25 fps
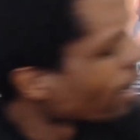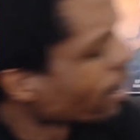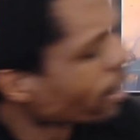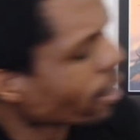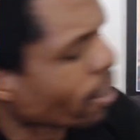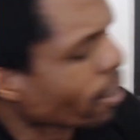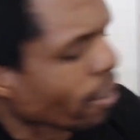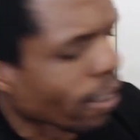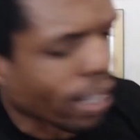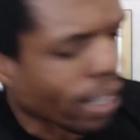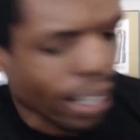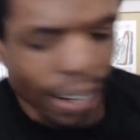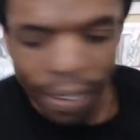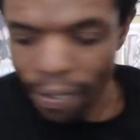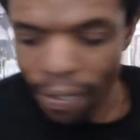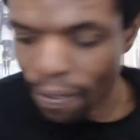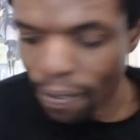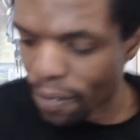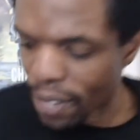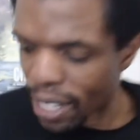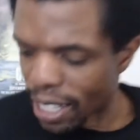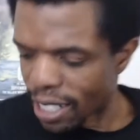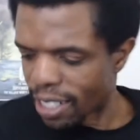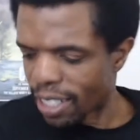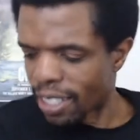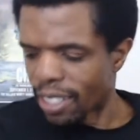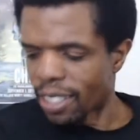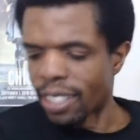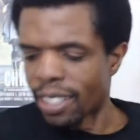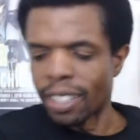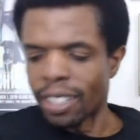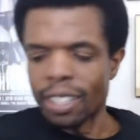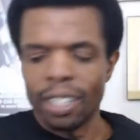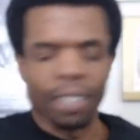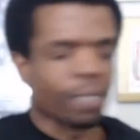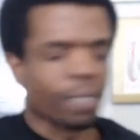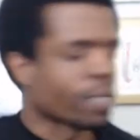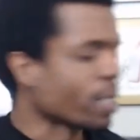go ahead and finish this thing
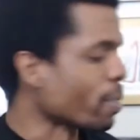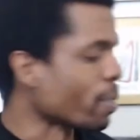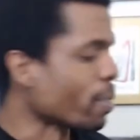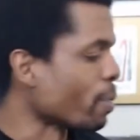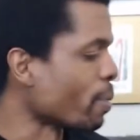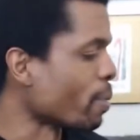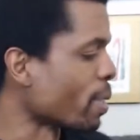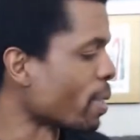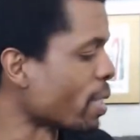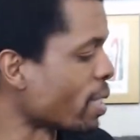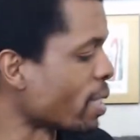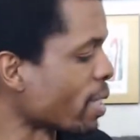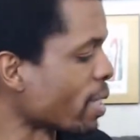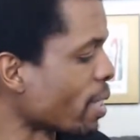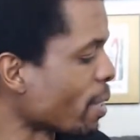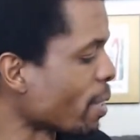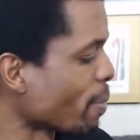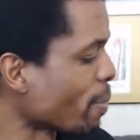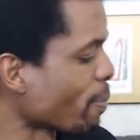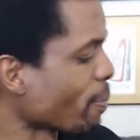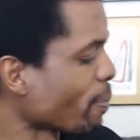off. See what we see.